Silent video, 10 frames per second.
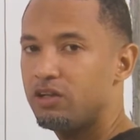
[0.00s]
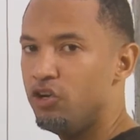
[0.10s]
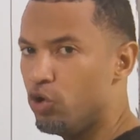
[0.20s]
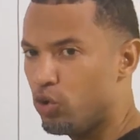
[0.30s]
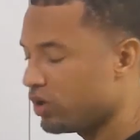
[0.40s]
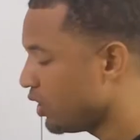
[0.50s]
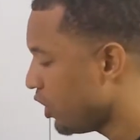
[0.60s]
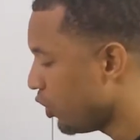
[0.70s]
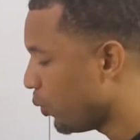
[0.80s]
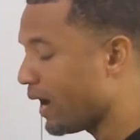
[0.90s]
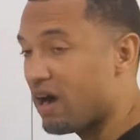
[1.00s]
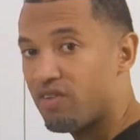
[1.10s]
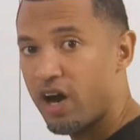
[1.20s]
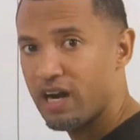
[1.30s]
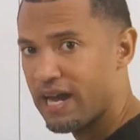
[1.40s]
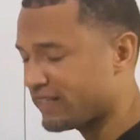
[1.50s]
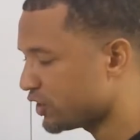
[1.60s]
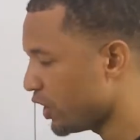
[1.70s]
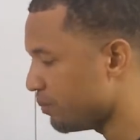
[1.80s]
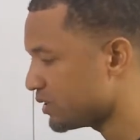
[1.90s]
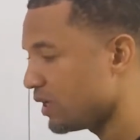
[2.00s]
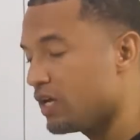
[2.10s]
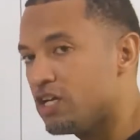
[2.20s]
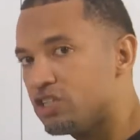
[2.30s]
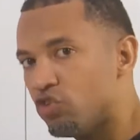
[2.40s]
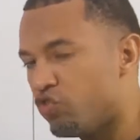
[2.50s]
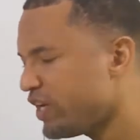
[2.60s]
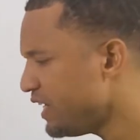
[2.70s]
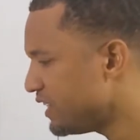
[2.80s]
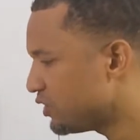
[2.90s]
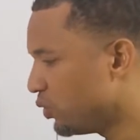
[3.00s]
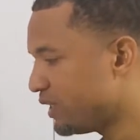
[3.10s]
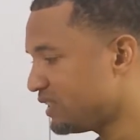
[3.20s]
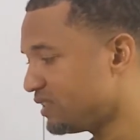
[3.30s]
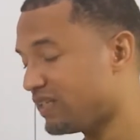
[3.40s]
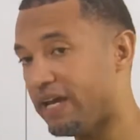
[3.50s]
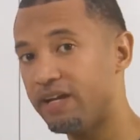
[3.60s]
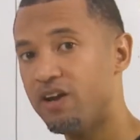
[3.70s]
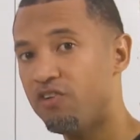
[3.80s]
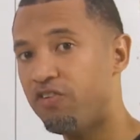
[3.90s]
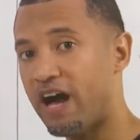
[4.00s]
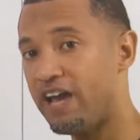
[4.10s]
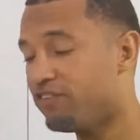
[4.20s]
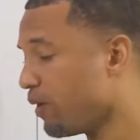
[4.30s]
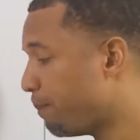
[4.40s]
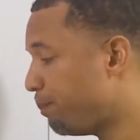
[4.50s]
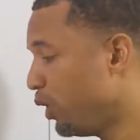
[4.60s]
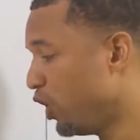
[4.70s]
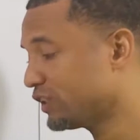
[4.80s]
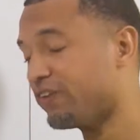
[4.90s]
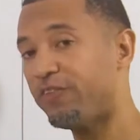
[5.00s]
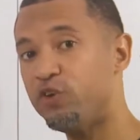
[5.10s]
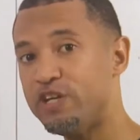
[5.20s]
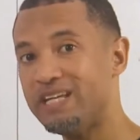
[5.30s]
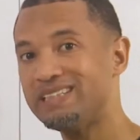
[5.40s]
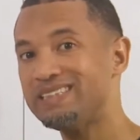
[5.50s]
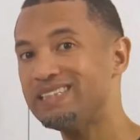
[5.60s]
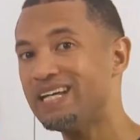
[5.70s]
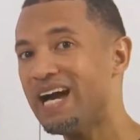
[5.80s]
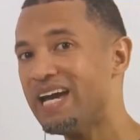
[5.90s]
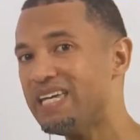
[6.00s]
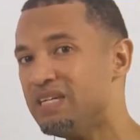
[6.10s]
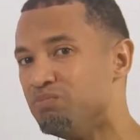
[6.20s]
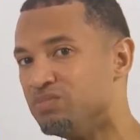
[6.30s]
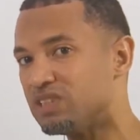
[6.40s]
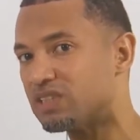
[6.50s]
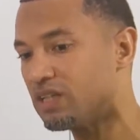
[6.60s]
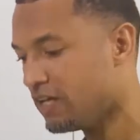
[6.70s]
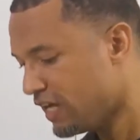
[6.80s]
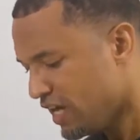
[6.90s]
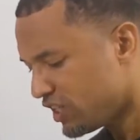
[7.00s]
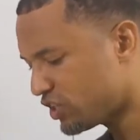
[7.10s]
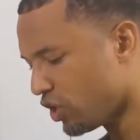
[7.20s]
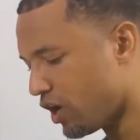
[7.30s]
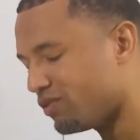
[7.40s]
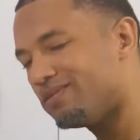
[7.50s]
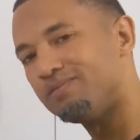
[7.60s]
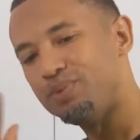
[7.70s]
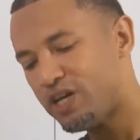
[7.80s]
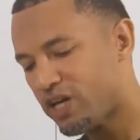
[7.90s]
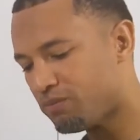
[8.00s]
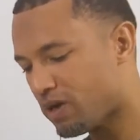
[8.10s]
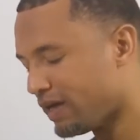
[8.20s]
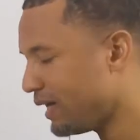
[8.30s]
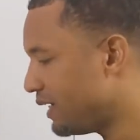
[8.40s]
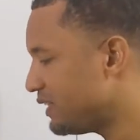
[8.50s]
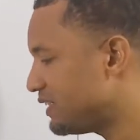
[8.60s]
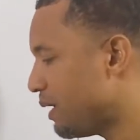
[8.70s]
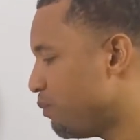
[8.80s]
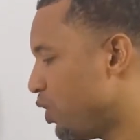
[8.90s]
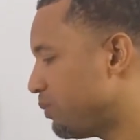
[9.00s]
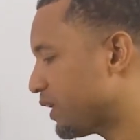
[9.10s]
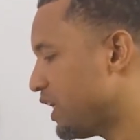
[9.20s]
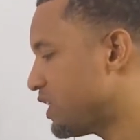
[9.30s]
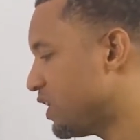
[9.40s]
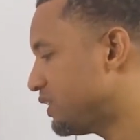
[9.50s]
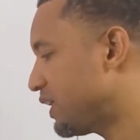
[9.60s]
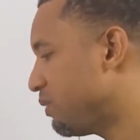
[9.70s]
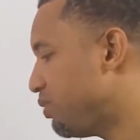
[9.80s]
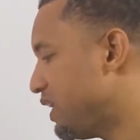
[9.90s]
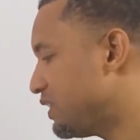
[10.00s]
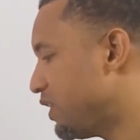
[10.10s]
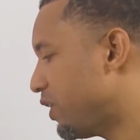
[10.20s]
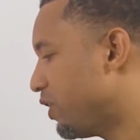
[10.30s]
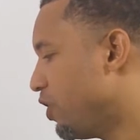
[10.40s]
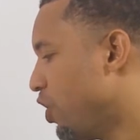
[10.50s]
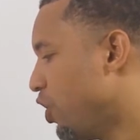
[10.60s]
No, we have unlike terms. Read this though, this is saying 5 plus 3 times. So bear in mind that this is a multiplication taking place here.